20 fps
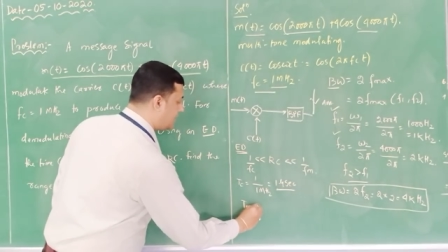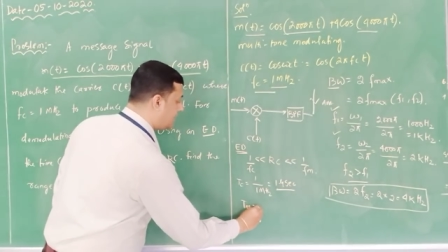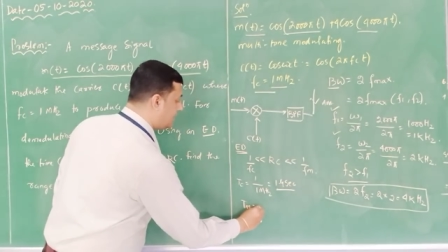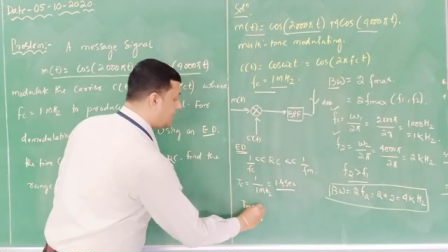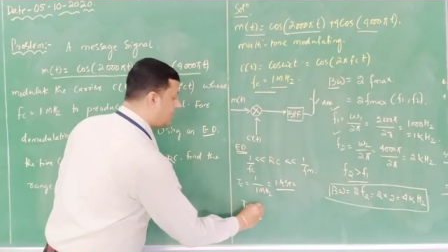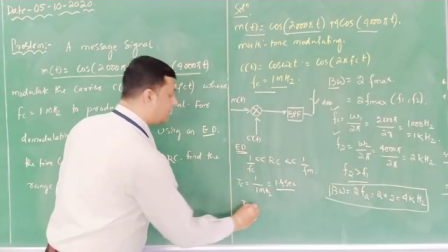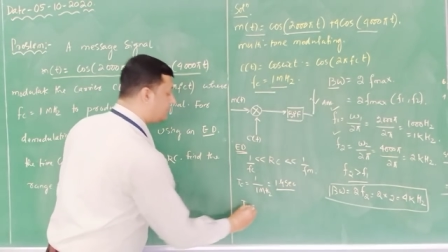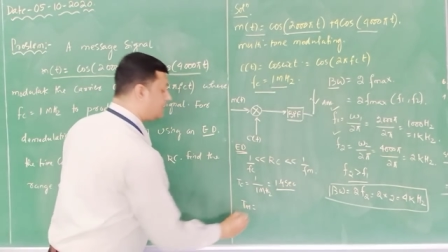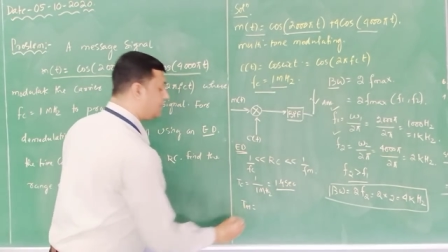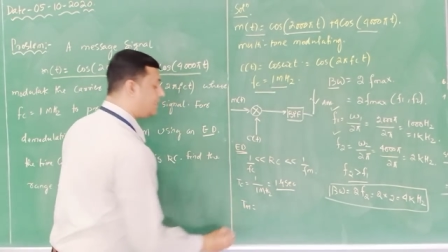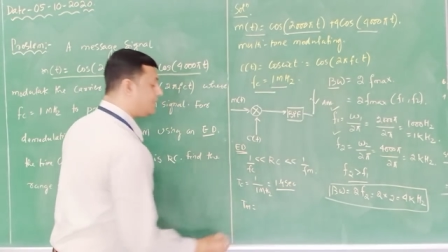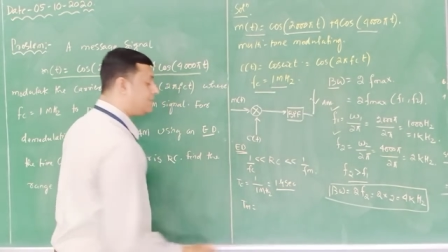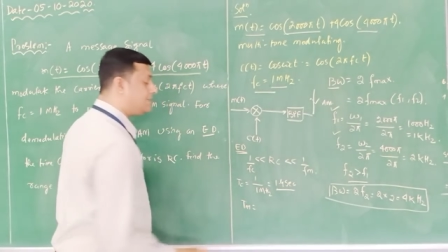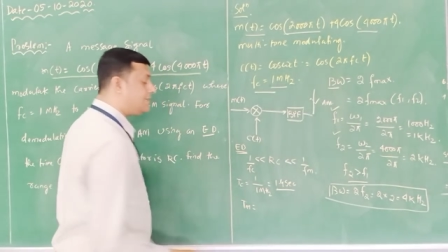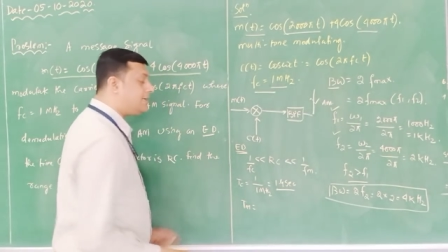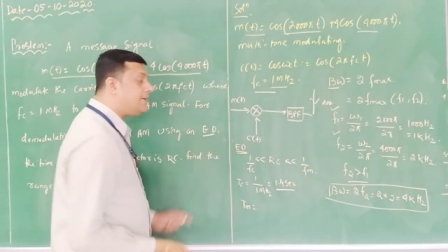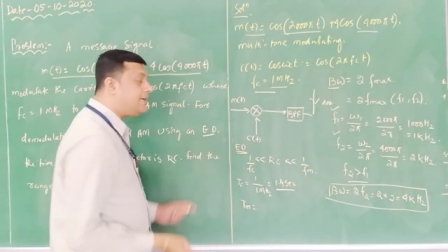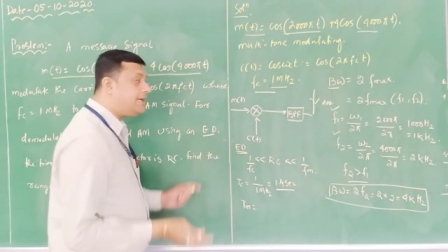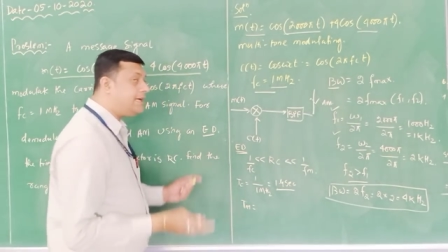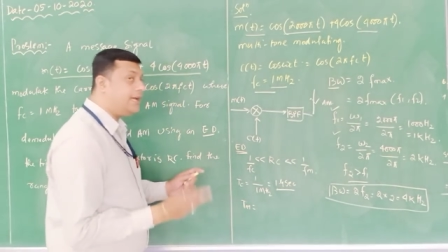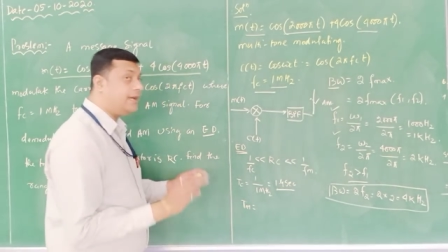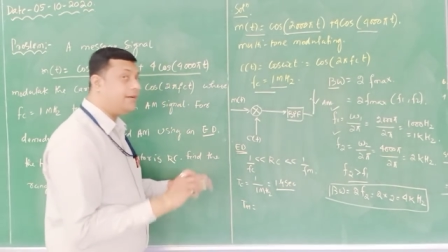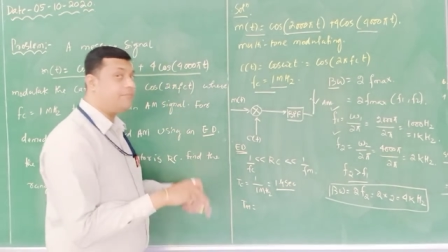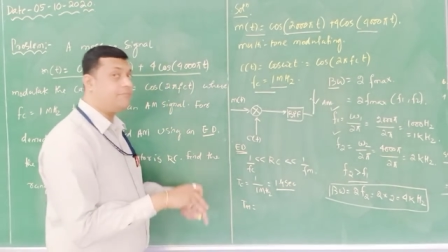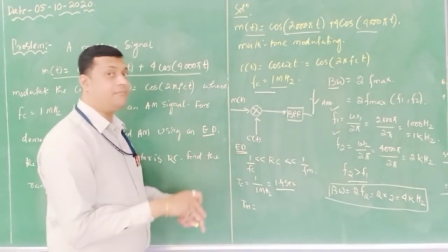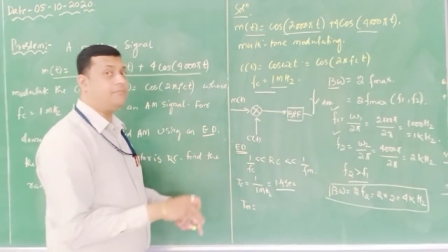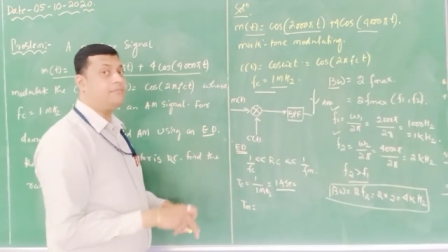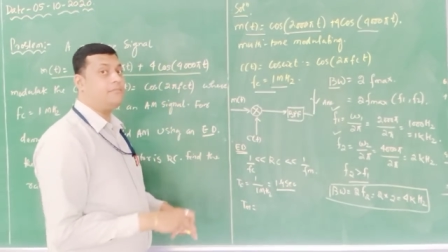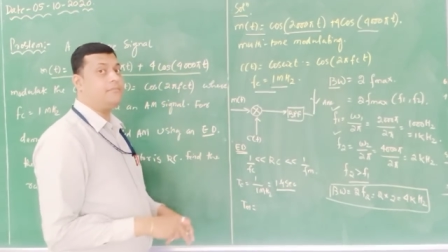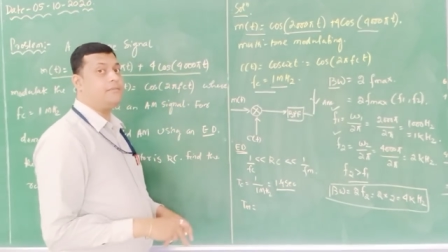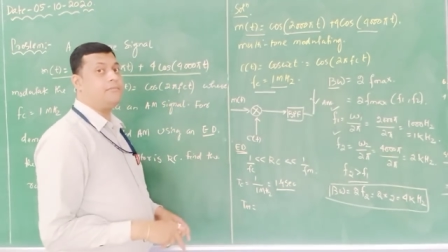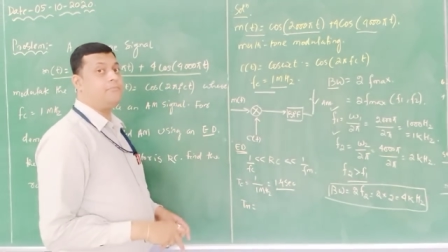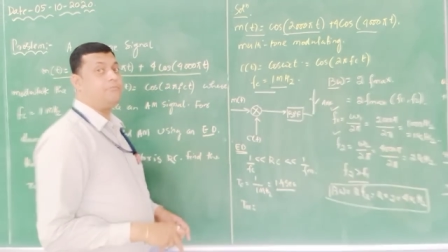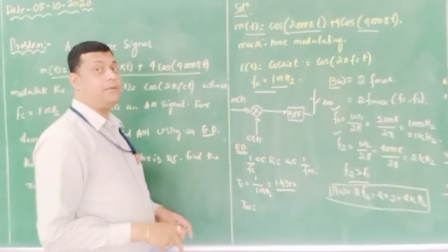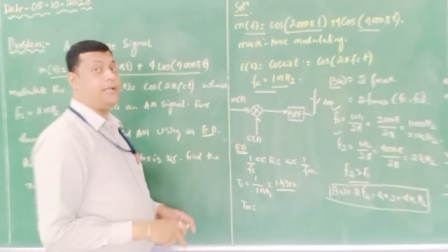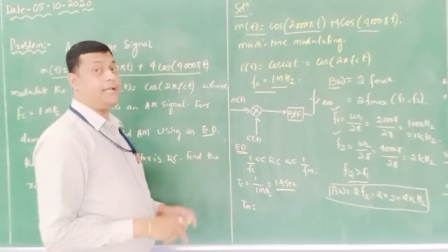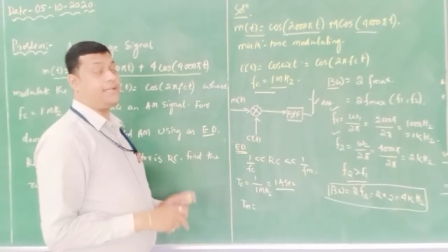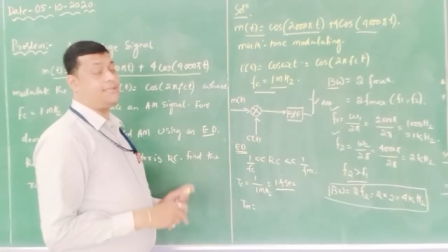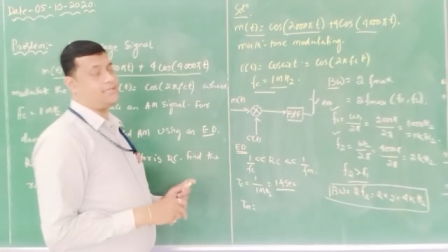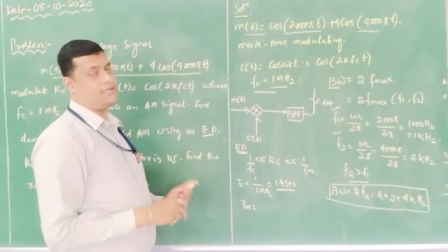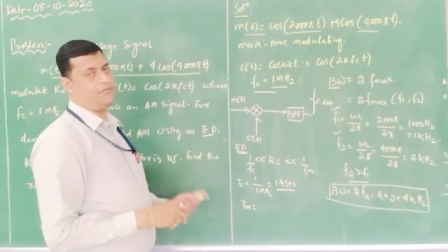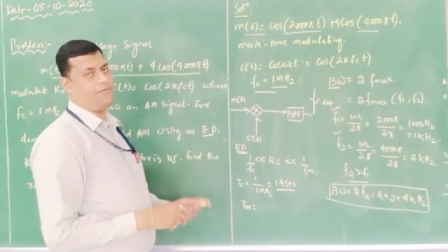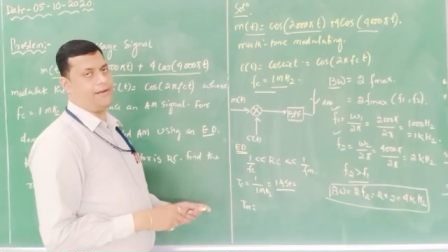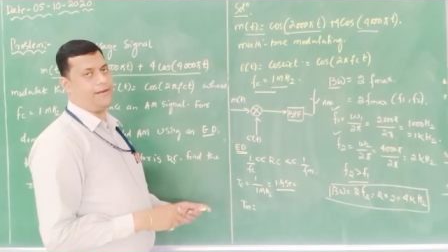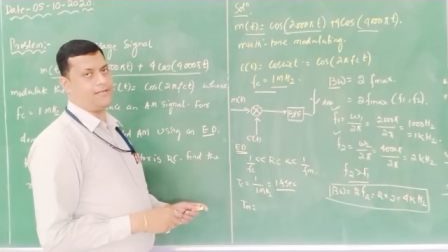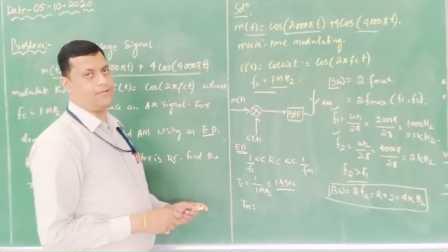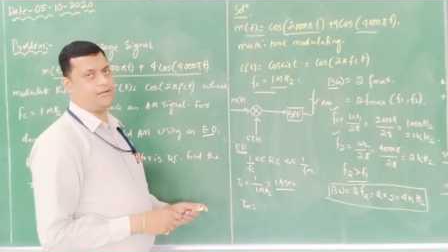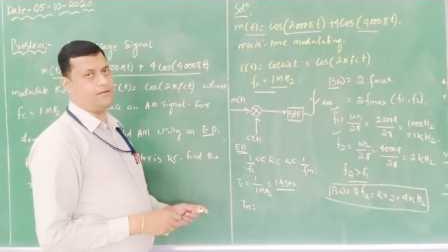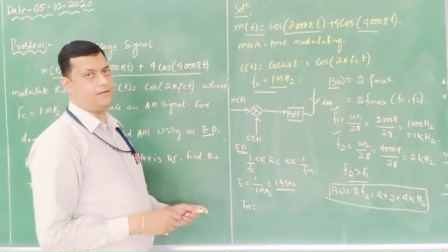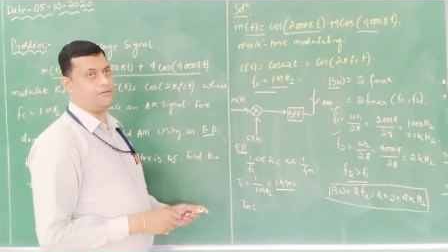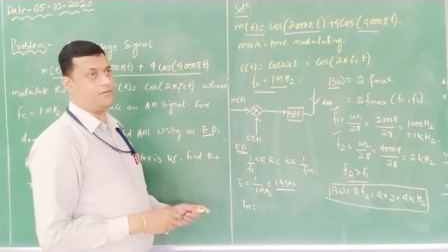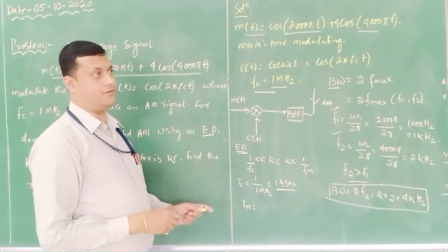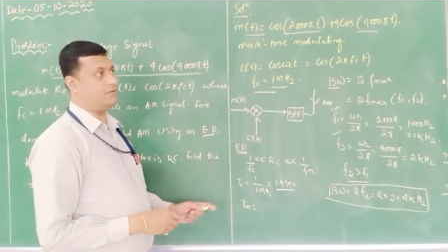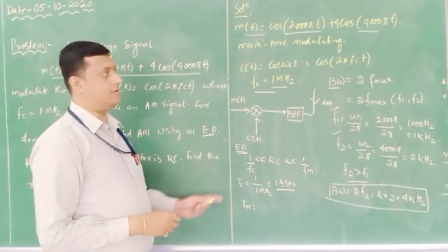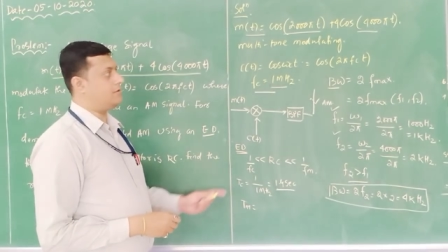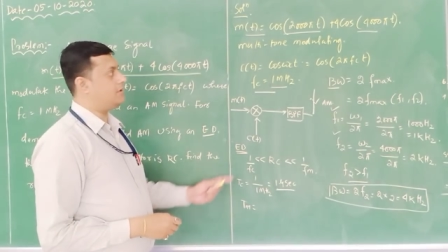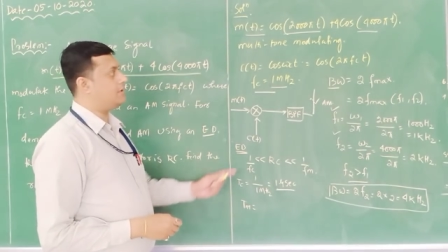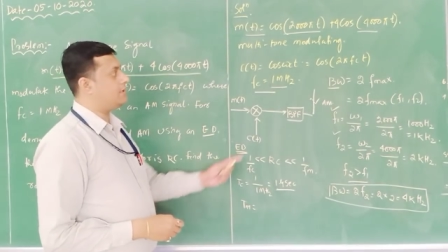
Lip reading: Now this Tn plays a vital role.